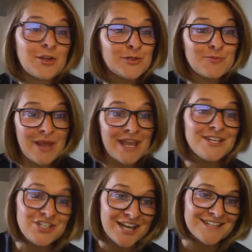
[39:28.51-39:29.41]
those
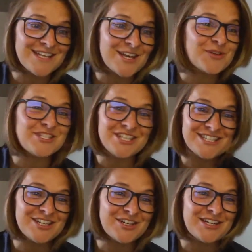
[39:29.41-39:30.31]
paychecks that we
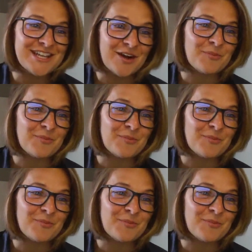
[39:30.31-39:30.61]
just learned that